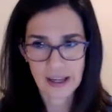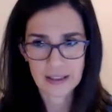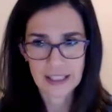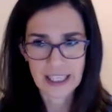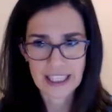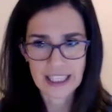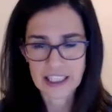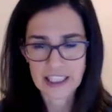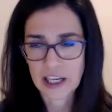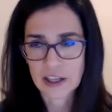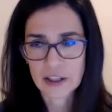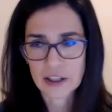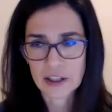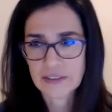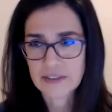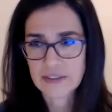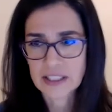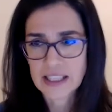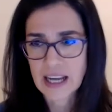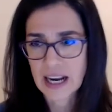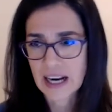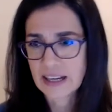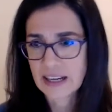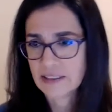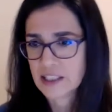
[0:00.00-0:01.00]
Like, generative
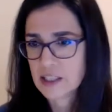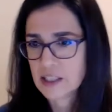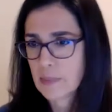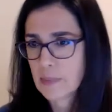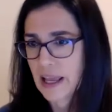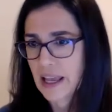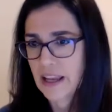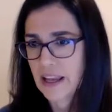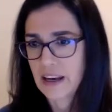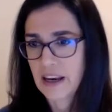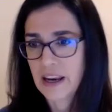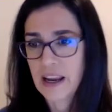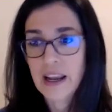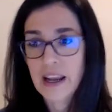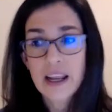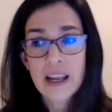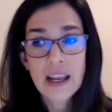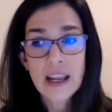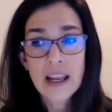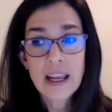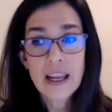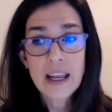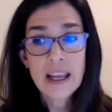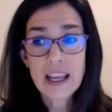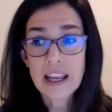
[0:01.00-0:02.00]
design has been
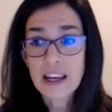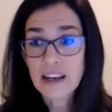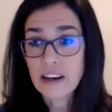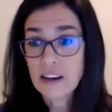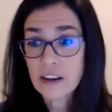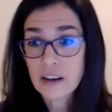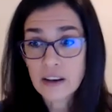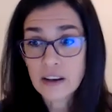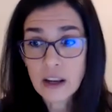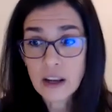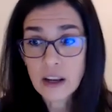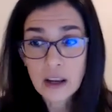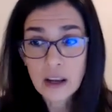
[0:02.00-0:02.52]
in